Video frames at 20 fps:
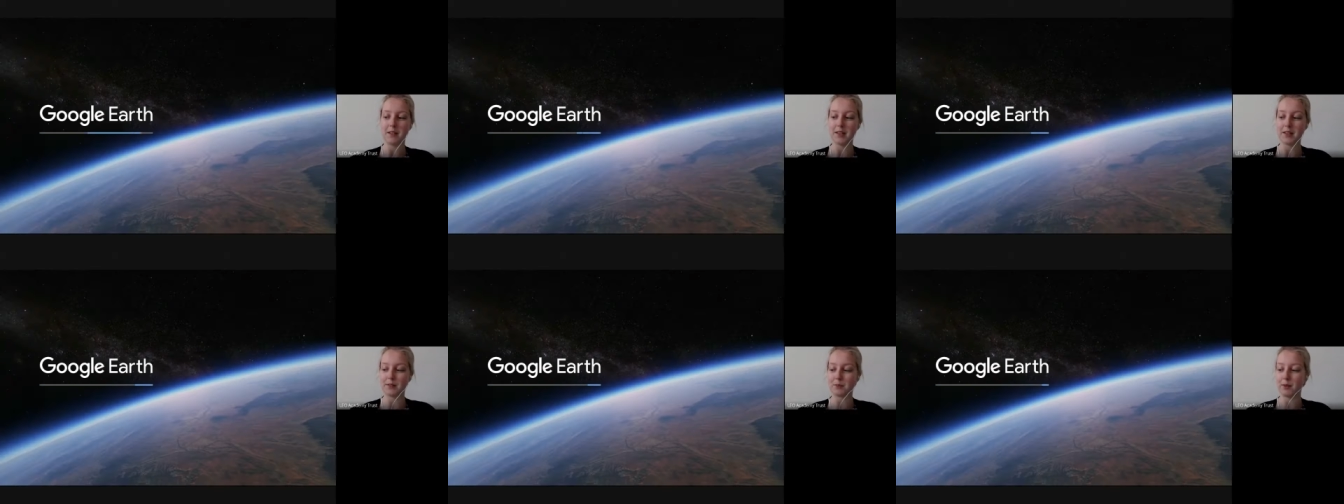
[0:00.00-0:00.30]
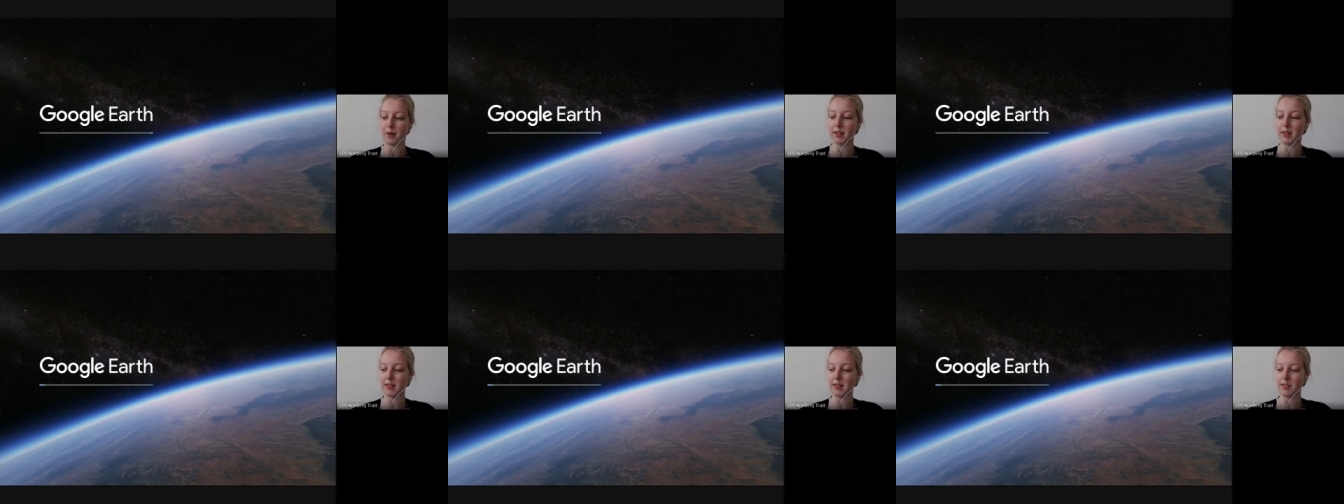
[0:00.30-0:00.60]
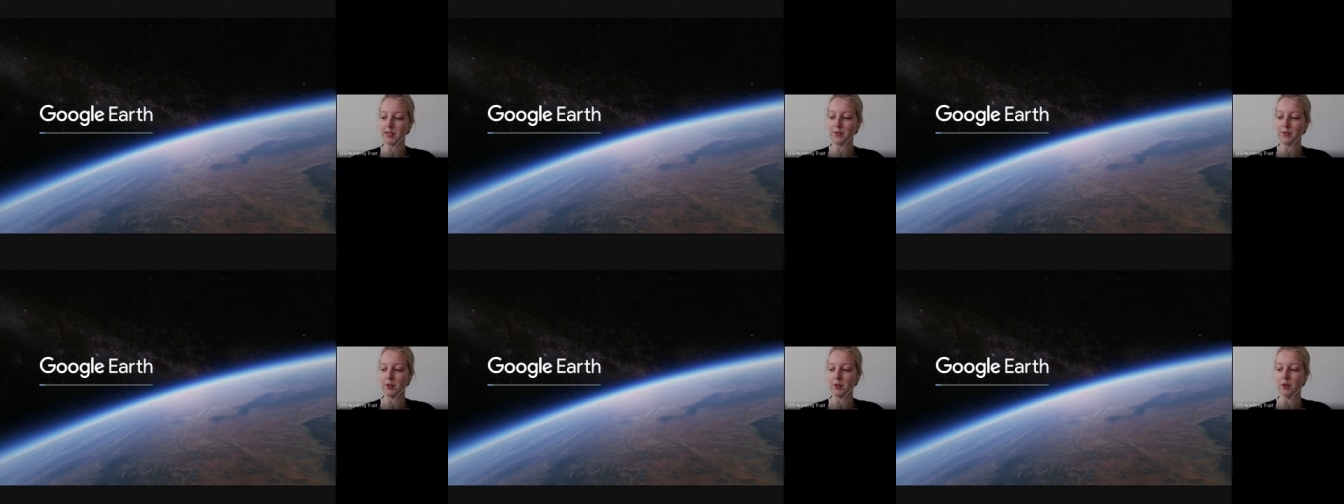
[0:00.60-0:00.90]
as well as
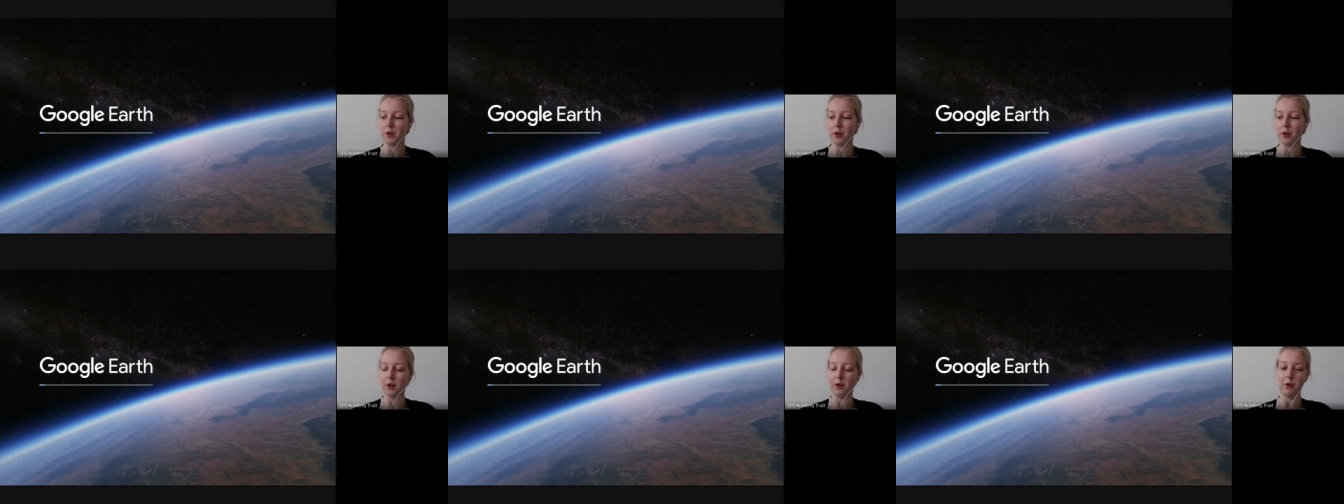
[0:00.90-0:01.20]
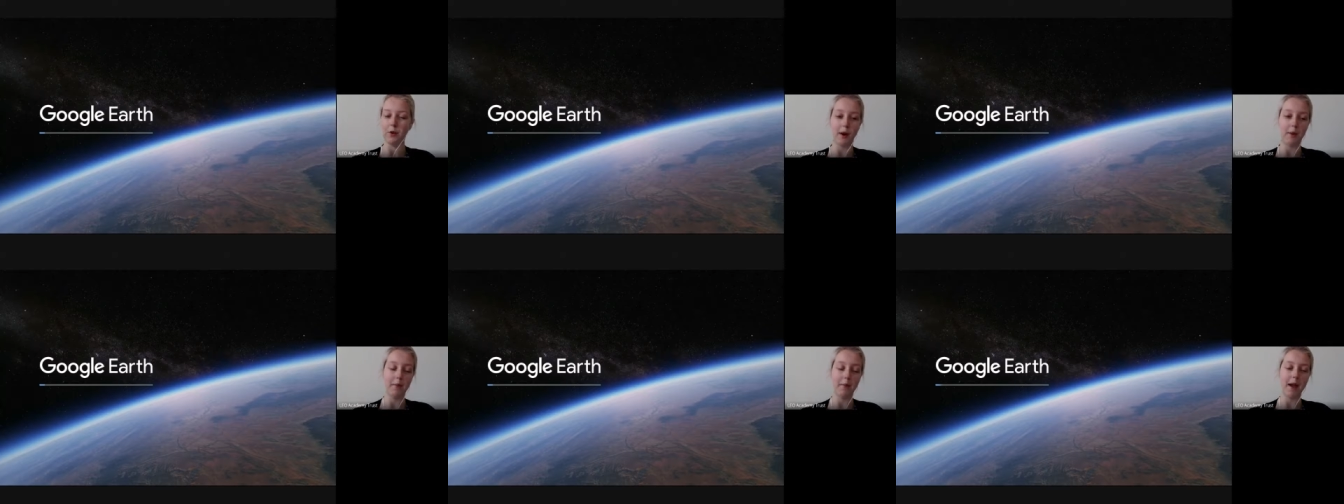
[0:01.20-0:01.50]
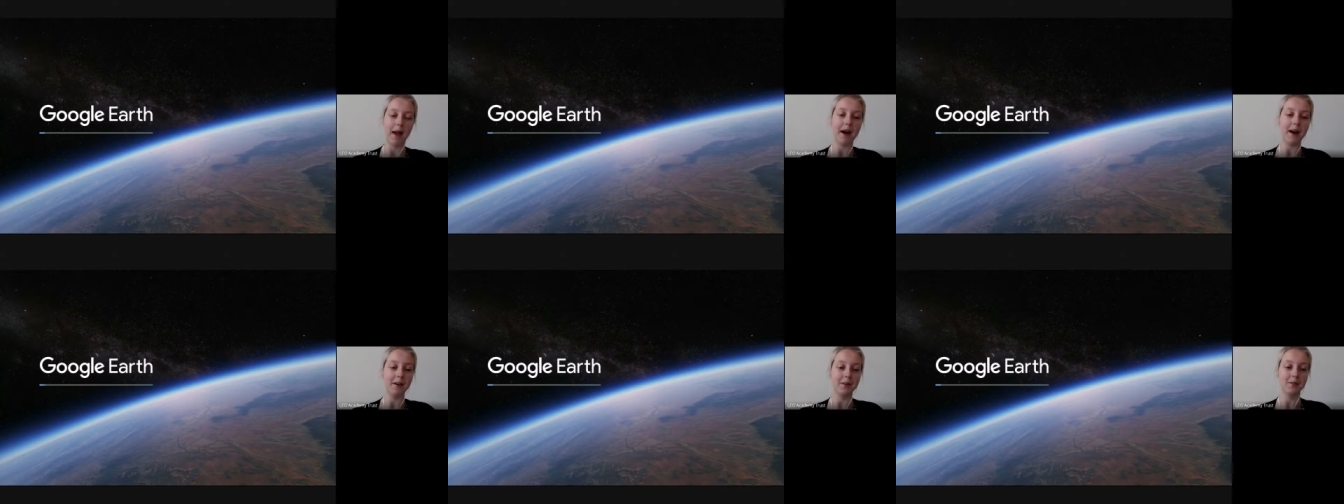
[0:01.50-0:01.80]
if you know
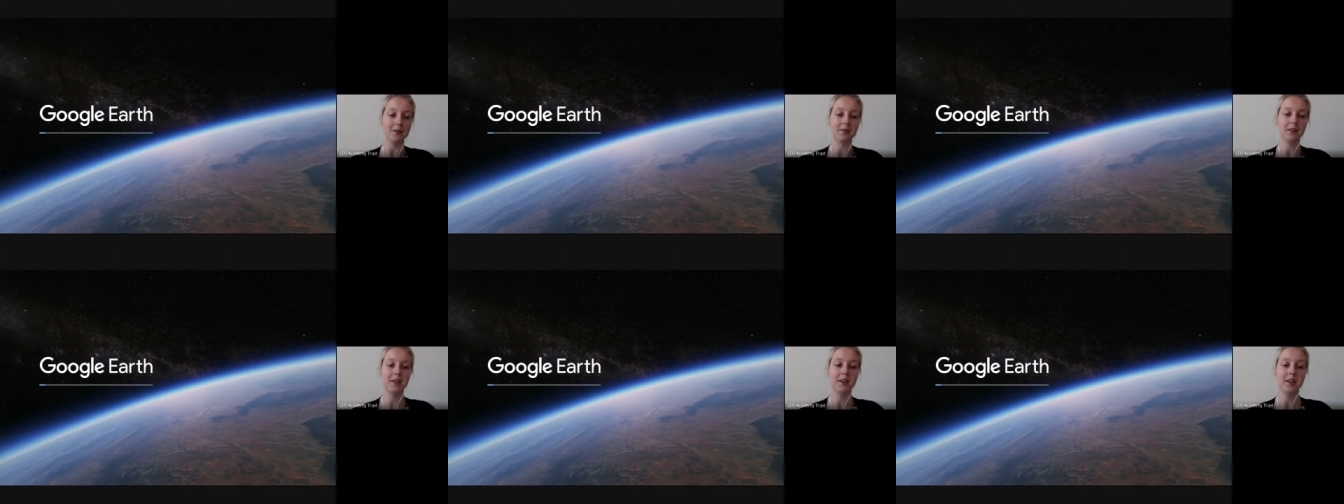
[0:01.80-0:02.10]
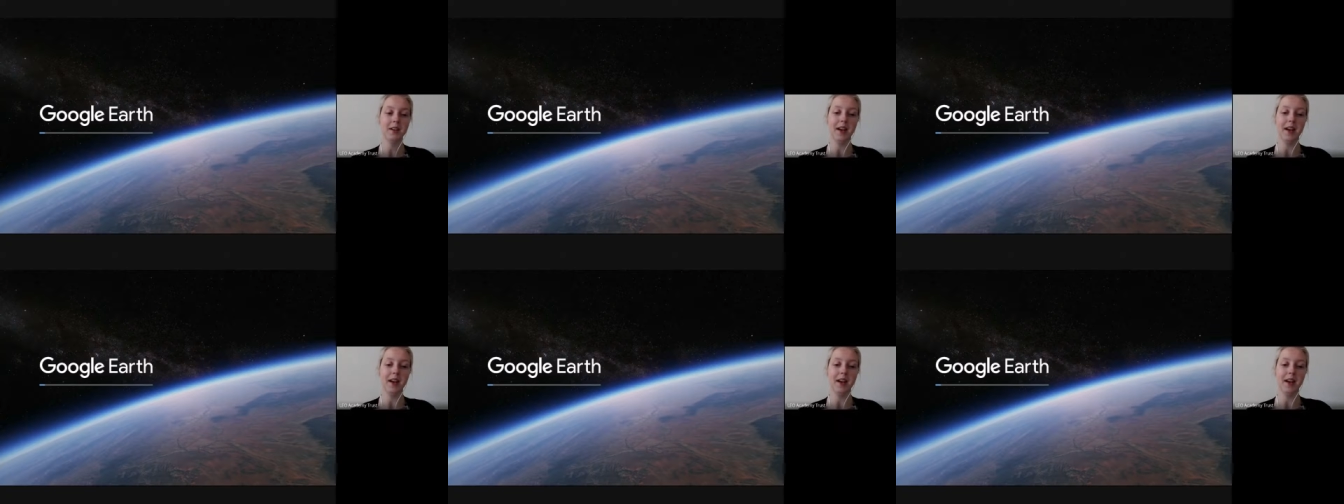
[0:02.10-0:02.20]
about